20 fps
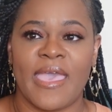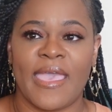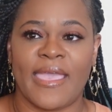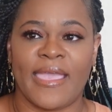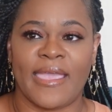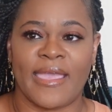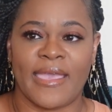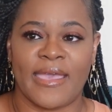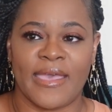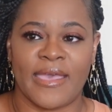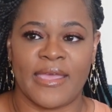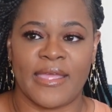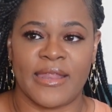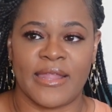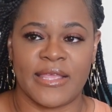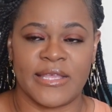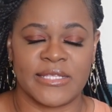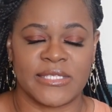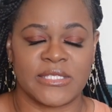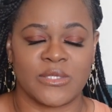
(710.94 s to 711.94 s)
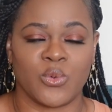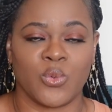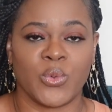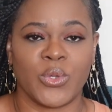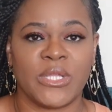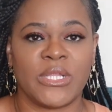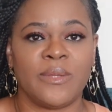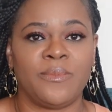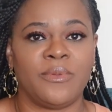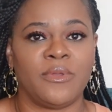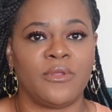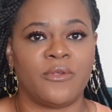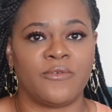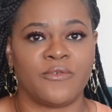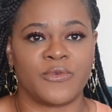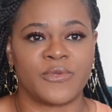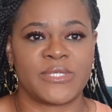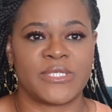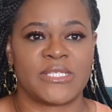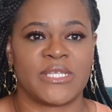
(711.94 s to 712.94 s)
And it's a really
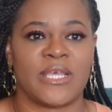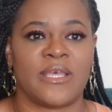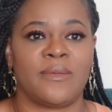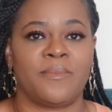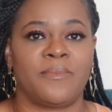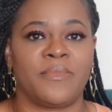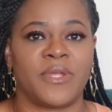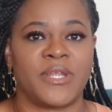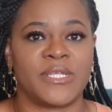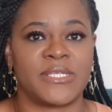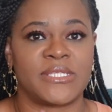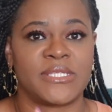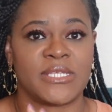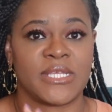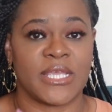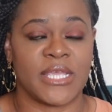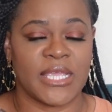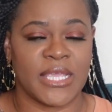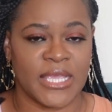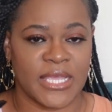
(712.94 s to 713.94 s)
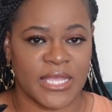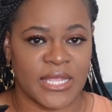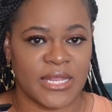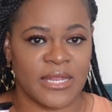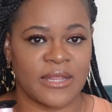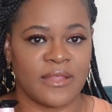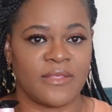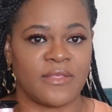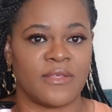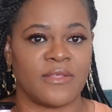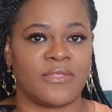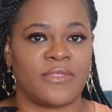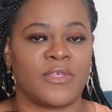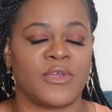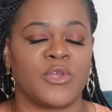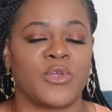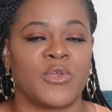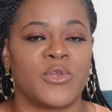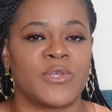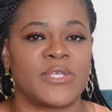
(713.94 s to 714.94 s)
beautiful scent, but it's in the
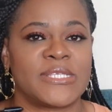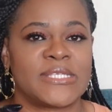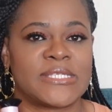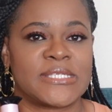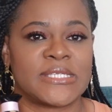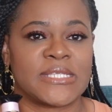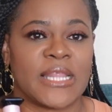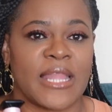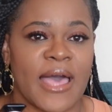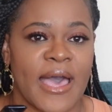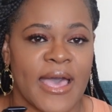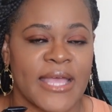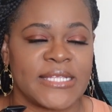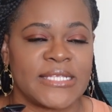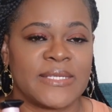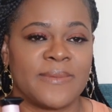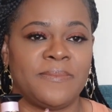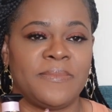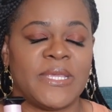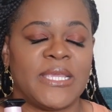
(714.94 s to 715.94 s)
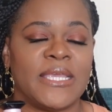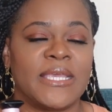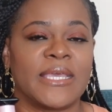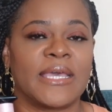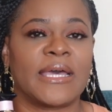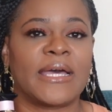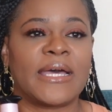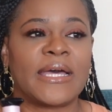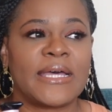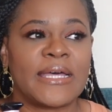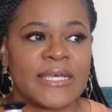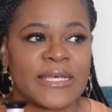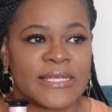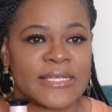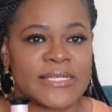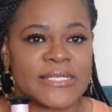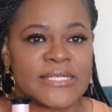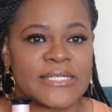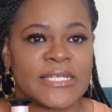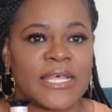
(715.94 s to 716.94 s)
third slot
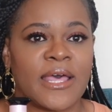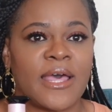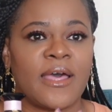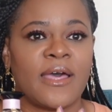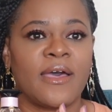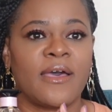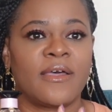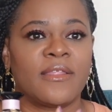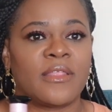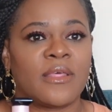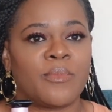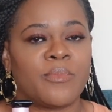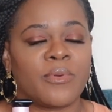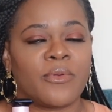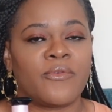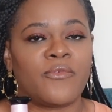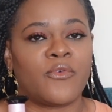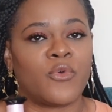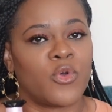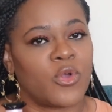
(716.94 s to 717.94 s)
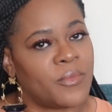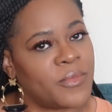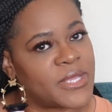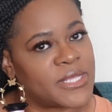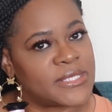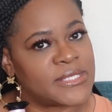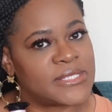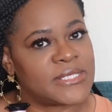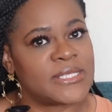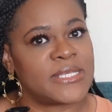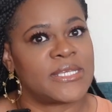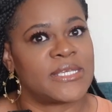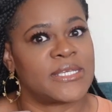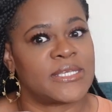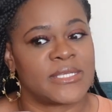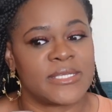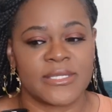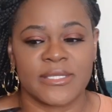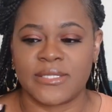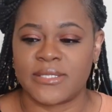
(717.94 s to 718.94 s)
because the performance
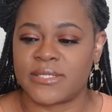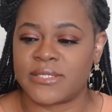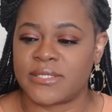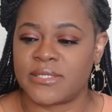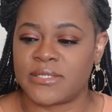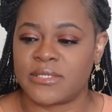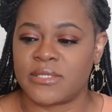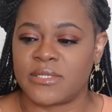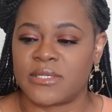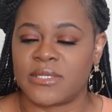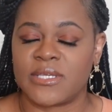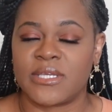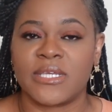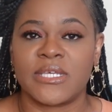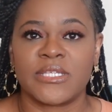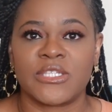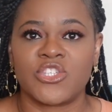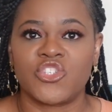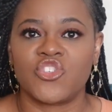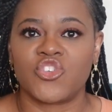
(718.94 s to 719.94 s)
is is